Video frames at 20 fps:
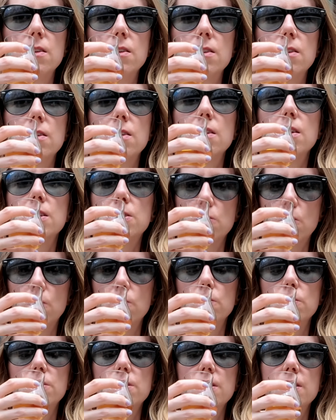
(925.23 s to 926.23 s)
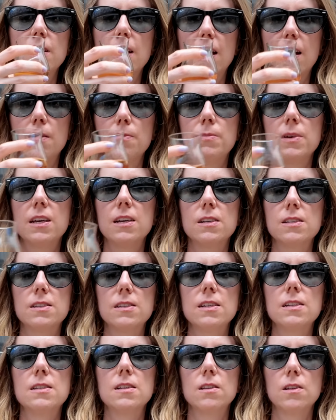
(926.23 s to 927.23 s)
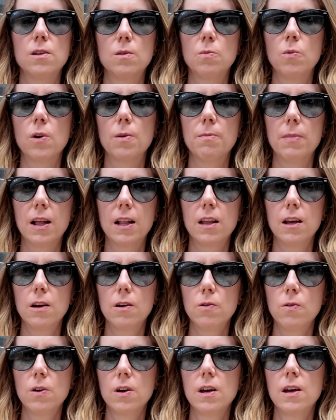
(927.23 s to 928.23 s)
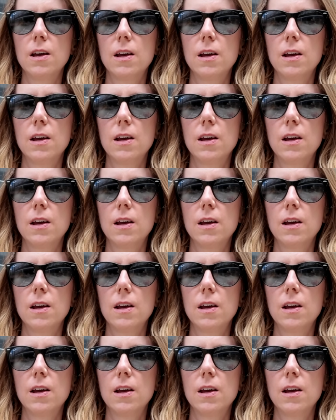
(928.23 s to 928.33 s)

It's old. It's old, yeah, because it's a little more mellow,